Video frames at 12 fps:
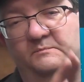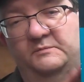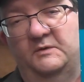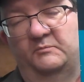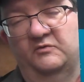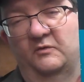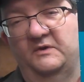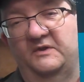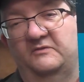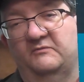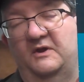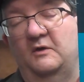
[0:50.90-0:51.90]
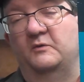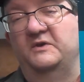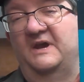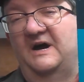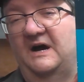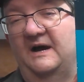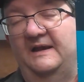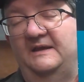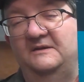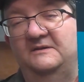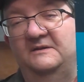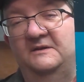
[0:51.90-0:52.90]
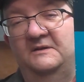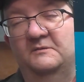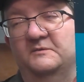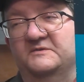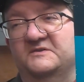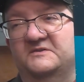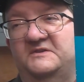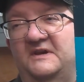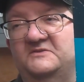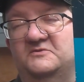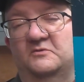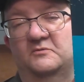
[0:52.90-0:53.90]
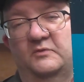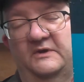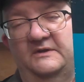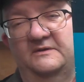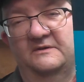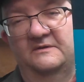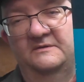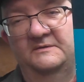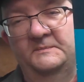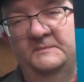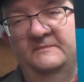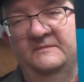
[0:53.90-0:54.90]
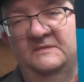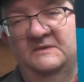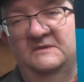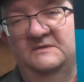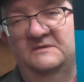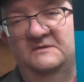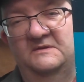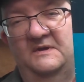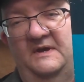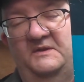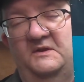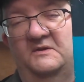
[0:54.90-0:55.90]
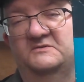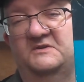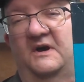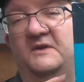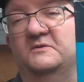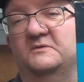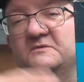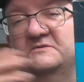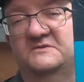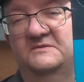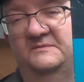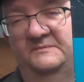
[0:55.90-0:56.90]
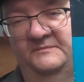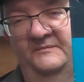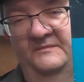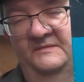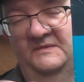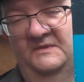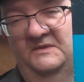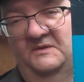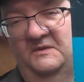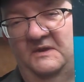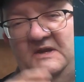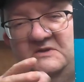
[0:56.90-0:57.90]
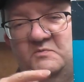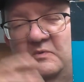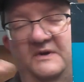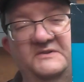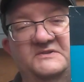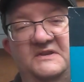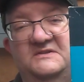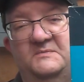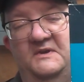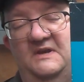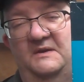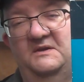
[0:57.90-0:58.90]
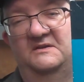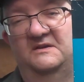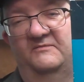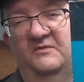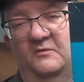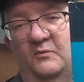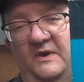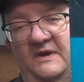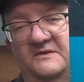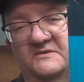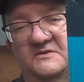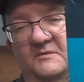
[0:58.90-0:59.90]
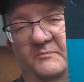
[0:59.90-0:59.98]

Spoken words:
Caproni 309, was a desert wind. And there's others. Each one seems to be named a different wind. So